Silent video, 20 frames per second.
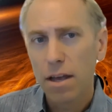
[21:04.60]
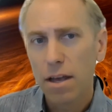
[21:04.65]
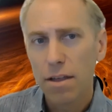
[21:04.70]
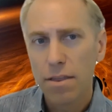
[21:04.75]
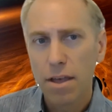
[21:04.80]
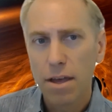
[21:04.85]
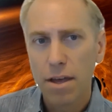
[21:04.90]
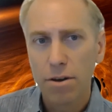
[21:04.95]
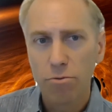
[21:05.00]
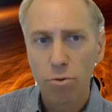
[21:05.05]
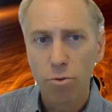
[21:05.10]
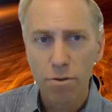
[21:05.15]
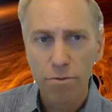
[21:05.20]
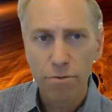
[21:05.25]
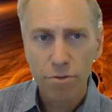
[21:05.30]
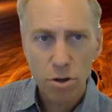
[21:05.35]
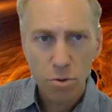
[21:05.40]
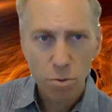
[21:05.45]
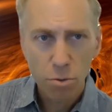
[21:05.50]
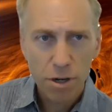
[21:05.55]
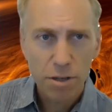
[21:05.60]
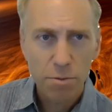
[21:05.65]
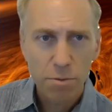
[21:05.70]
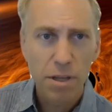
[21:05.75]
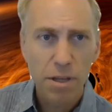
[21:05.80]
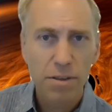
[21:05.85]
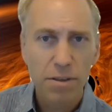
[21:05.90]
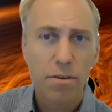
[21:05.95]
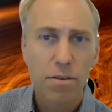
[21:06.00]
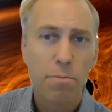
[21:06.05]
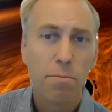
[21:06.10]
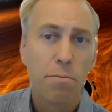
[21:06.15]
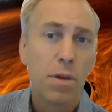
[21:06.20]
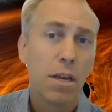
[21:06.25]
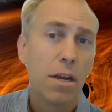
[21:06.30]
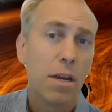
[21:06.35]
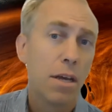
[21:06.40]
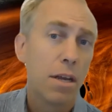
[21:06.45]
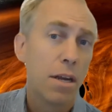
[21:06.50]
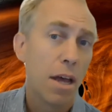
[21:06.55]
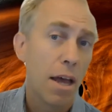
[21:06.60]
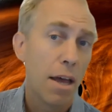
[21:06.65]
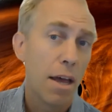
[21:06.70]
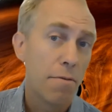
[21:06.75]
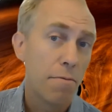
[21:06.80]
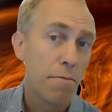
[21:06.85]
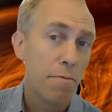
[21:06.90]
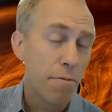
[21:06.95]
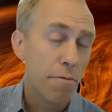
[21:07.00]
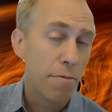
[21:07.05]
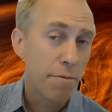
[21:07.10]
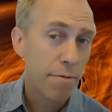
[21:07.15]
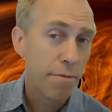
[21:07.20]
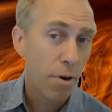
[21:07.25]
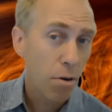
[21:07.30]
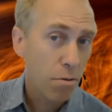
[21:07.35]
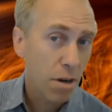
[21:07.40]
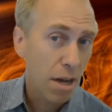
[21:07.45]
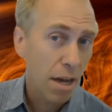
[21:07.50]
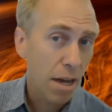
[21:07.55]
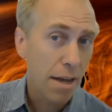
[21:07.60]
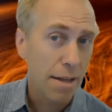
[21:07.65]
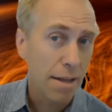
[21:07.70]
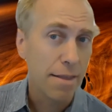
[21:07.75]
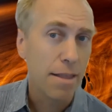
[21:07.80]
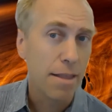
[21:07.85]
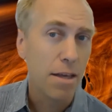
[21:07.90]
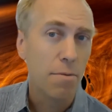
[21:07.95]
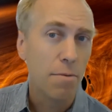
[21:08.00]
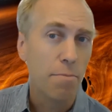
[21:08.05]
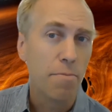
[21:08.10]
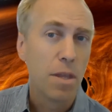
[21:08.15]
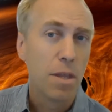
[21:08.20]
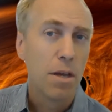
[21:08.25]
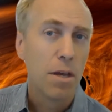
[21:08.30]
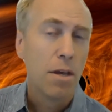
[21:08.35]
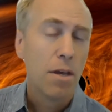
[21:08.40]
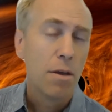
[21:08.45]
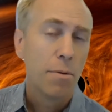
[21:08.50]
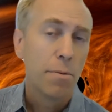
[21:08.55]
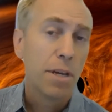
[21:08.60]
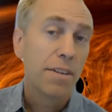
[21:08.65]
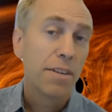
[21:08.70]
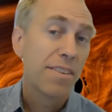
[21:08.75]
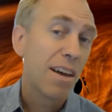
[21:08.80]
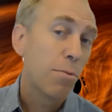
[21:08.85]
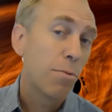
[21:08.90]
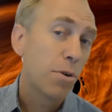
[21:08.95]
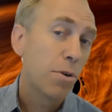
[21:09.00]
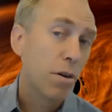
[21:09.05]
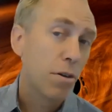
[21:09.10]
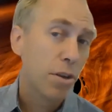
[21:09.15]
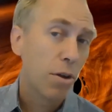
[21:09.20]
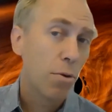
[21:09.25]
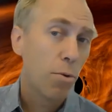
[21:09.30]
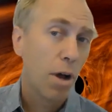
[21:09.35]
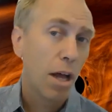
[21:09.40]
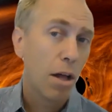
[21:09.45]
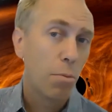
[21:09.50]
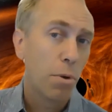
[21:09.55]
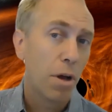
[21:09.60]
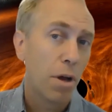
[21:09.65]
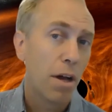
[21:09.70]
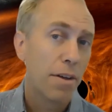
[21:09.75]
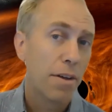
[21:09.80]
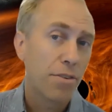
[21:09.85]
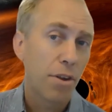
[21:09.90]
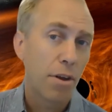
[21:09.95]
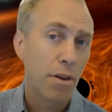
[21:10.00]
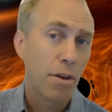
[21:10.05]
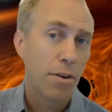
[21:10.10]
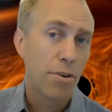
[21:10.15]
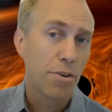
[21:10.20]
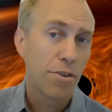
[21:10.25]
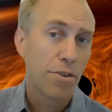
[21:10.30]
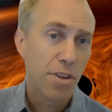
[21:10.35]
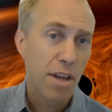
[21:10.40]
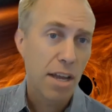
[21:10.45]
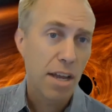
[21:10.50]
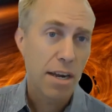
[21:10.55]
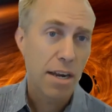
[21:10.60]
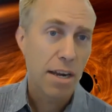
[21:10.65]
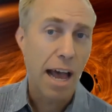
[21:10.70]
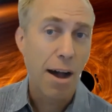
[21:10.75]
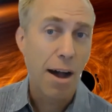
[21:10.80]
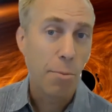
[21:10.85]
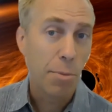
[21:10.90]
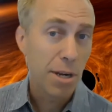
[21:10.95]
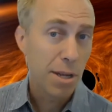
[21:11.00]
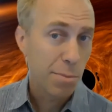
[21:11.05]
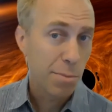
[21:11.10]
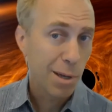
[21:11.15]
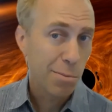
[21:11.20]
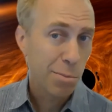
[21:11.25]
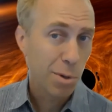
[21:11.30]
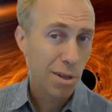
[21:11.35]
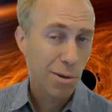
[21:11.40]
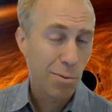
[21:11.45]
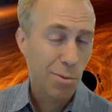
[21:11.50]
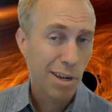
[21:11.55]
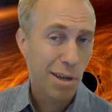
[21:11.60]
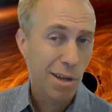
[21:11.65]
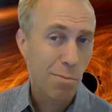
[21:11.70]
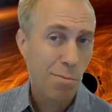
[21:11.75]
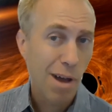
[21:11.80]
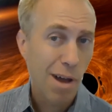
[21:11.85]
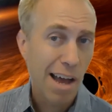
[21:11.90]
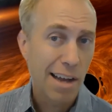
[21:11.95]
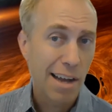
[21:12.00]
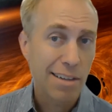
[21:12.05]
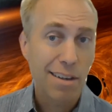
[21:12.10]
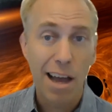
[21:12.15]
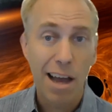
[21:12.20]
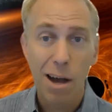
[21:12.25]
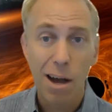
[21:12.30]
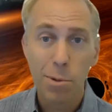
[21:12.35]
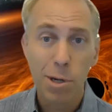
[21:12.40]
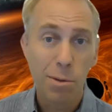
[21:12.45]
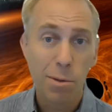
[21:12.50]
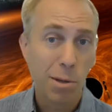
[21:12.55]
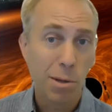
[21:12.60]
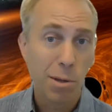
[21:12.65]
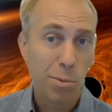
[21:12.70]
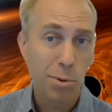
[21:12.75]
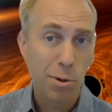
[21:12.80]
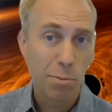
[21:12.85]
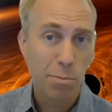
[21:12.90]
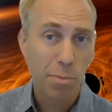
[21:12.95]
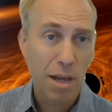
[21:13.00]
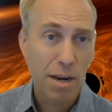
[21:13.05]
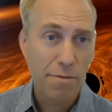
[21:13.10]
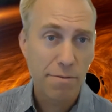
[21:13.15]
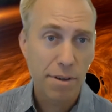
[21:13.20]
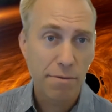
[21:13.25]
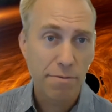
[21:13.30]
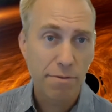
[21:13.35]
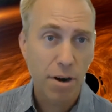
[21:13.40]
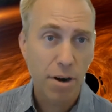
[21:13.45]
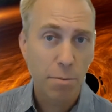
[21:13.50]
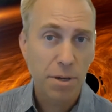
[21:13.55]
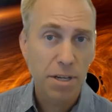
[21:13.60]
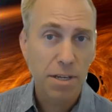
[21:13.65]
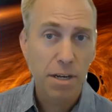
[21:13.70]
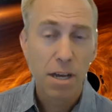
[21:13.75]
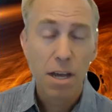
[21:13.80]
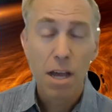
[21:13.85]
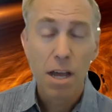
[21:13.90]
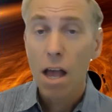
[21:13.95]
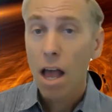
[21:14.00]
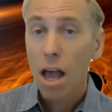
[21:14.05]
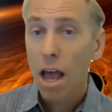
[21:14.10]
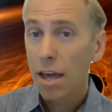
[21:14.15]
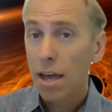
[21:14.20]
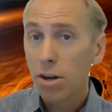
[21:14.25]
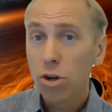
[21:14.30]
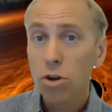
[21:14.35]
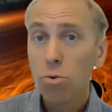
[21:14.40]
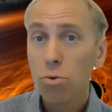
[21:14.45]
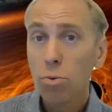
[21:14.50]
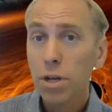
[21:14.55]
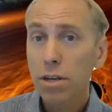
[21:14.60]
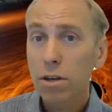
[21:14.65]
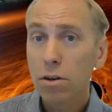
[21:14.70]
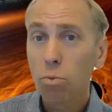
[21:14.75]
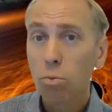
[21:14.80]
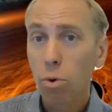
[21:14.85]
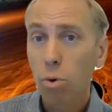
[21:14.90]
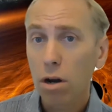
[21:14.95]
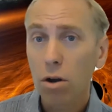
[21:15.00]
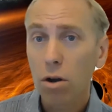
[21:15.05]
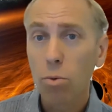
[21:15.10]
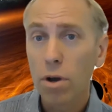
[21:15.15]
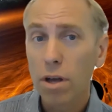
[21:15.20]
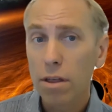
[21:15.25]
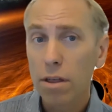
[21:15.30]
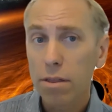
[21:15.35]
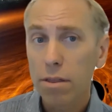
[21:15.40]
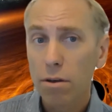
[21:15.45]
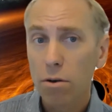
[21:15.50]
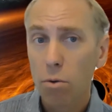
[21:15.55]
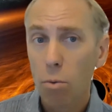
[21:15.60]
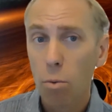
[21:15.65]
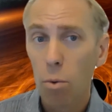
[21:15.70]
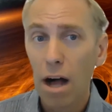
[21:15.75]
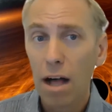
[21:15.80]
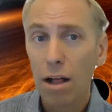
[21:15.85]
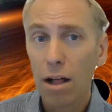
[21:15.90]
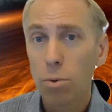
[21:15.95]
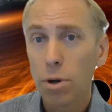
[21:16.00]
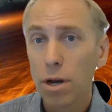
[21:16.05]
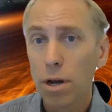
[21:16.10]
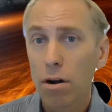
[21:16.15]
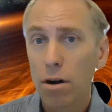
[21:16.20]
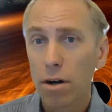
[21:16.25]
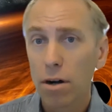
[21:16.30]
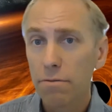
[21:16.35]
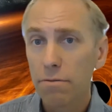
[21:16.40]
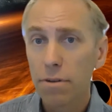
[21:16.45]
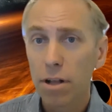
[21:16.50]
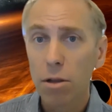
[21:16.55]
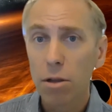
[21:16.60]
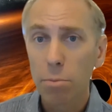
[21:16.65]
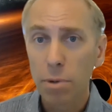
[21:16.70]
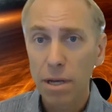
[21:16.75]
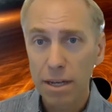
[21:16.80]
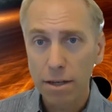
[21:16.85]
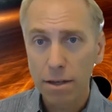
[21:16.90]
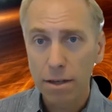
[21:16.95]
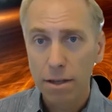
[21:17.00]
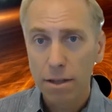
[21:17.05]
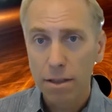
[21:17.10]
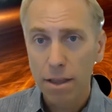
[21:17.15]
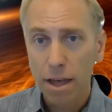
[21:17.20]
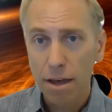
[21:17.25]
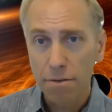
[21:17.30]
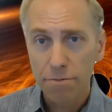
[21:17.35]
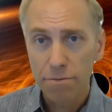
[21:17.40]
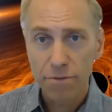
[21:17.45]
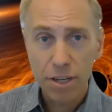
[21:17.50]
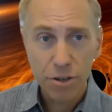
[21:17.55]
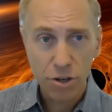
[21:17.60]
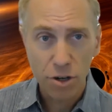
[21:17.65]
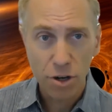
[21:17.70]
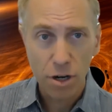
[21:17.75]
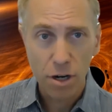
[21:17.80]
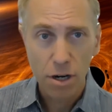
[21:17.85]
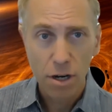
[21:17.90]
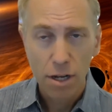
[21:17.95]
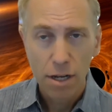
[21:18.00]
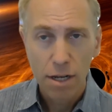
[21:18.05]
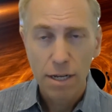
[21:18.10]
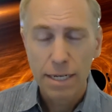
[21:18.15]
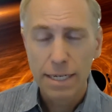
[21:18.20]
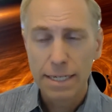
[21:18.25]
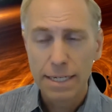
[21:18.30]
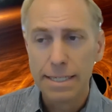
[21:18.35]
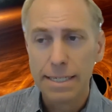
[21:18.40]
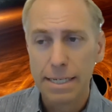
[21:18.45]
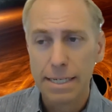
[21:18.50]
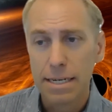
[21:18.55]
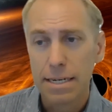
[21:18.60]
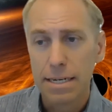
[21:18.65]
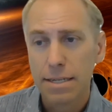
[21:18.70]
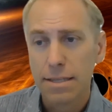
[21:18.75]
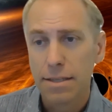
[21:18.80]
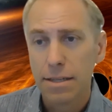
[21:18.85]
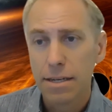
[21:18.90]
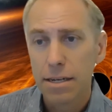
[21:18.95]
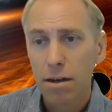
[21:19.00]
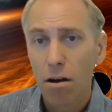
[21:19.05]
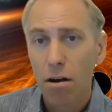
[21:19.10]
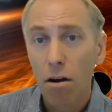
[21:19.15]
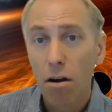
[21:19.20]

and then review what has been submitted and vote on them, because that would also help us understand how many people it would impact, how many people would benefit from it, and who we can work with while we are developing that feature. And I think